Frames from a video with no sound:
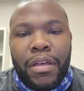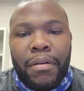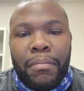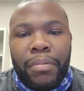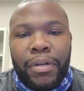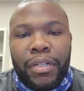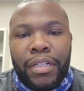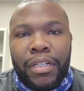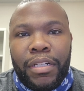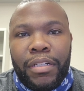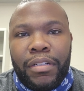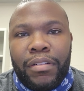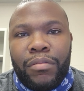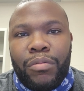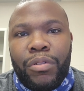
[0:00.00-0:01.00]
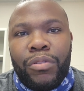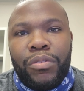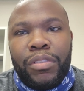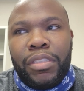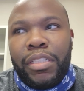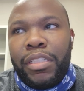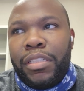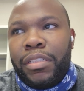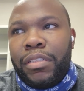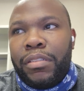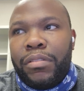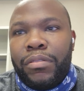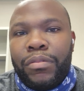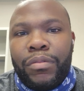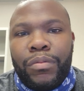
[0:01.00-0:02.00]
But we'll see
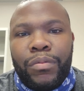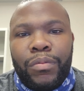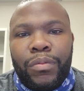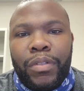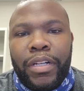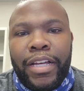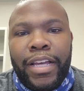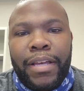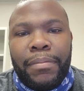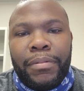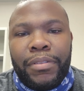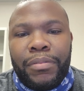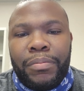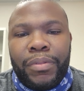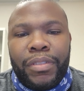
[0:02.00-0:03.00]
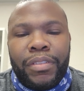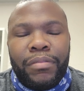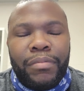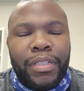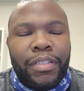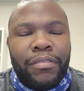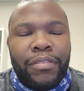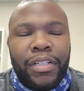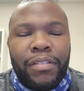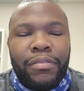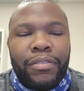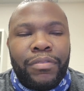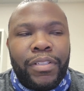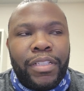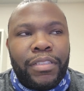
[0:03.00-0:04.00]
what happens. But man, Ravens
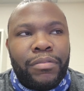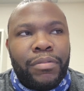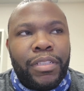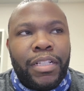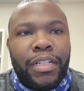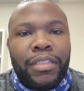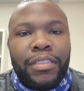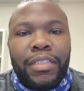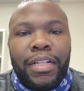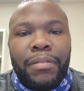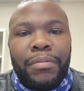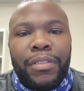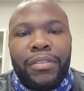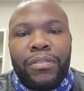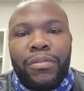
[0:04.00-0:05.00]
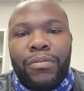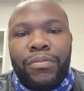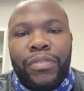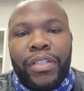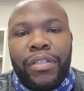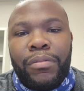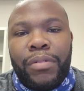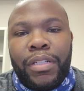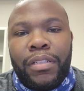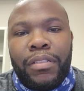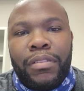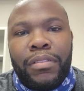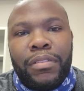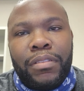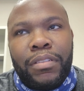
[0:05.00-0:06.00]
fans, we gotta stop being so fair weather.
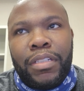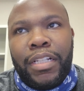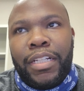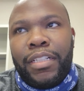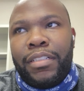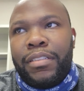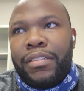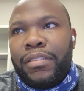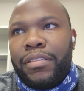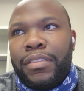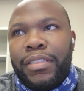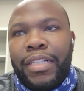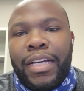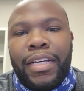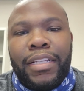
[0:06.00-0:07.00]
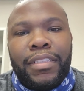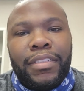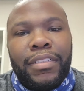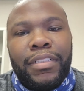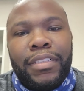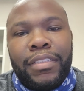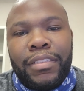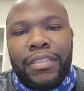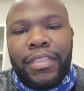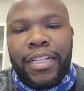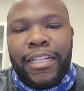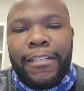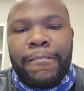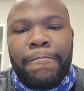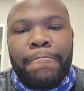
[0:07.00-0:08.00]
Like, golly,
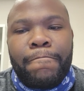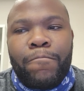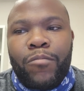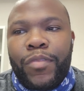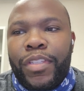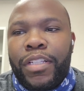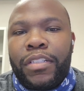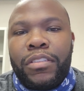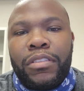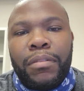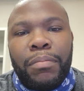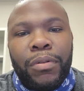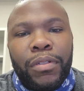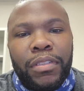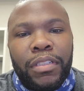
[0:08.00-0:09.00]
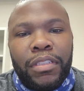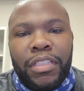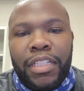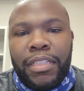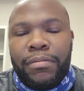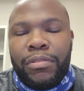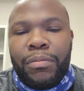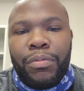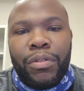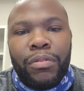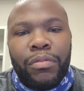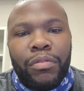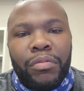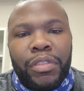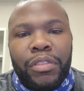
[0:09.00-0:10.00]
like, support the team, support
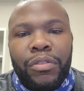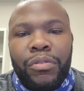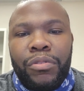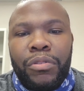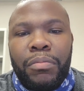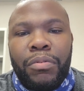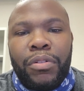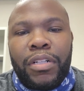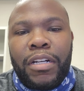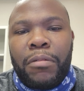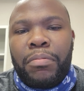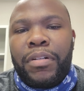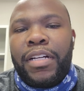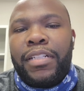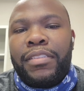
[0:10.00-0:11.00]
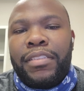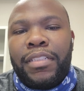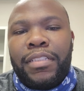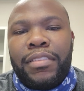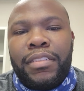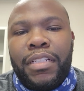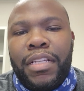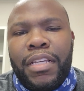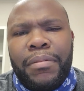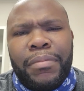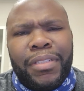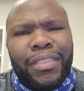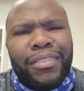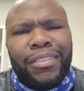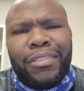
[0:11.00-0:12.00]
what we do, support our process.
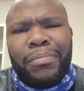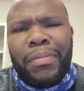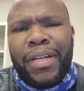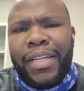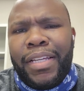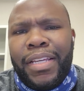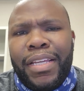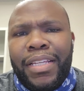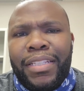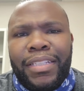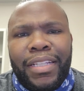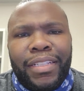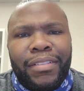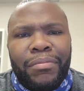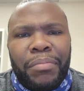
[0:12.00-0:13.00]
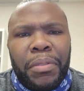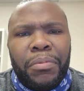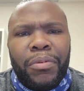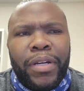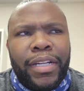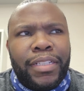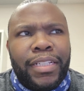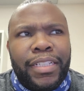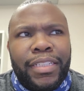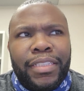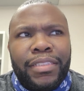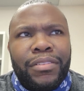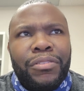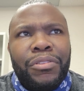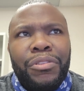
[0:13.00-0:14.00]
Because despite, like, people act like
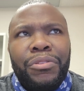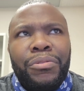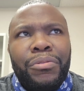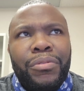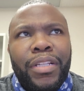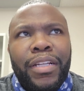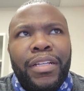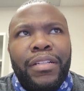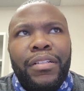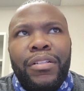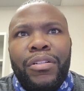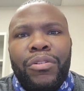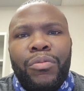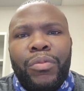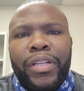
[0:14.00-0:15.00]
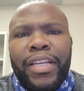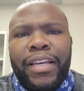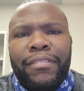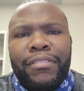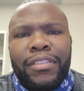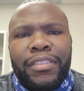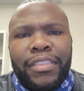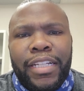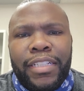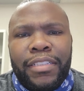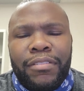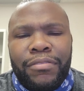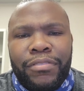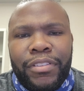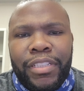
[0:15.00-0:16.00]
it's new that we haven't attacked
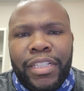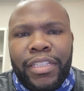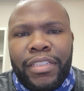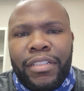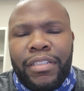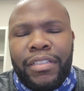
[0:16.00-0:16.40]
free